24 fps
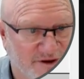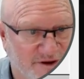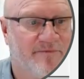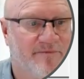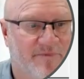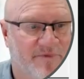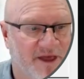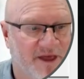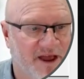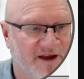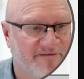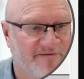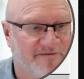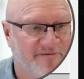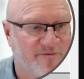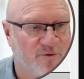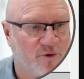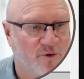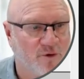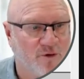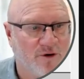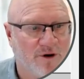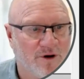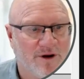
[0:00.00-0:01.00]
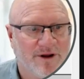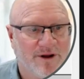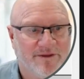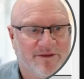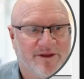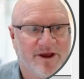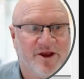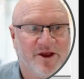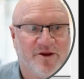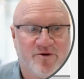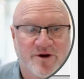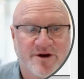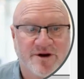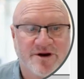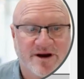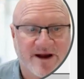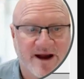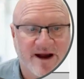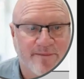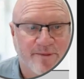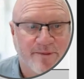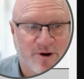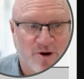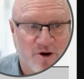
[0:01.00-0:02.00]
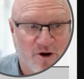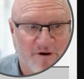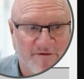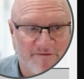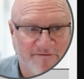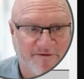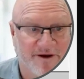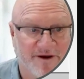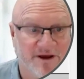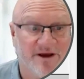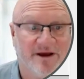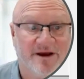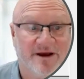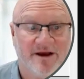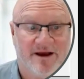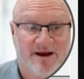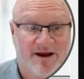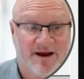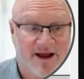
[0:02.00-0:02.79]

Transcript: Therefore, they drink a cup of coffee,